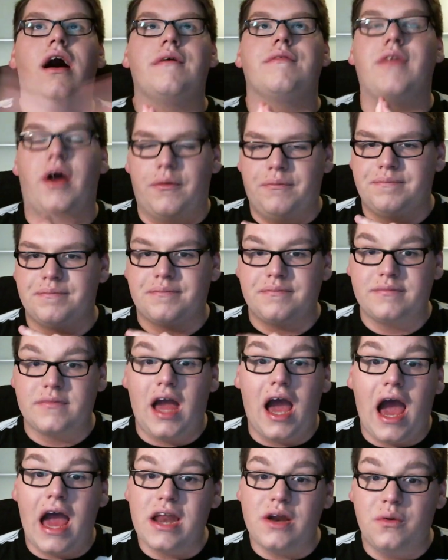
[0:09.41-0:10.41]
No,
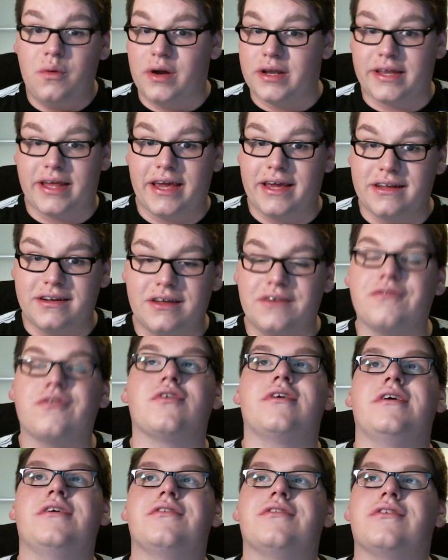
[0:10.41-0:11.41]
I don't want candy
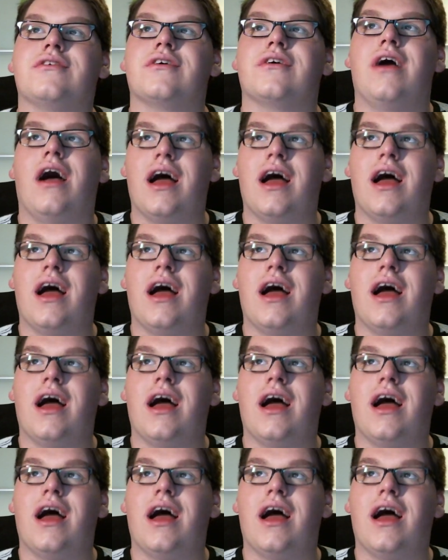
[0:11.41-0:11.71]
for Easter.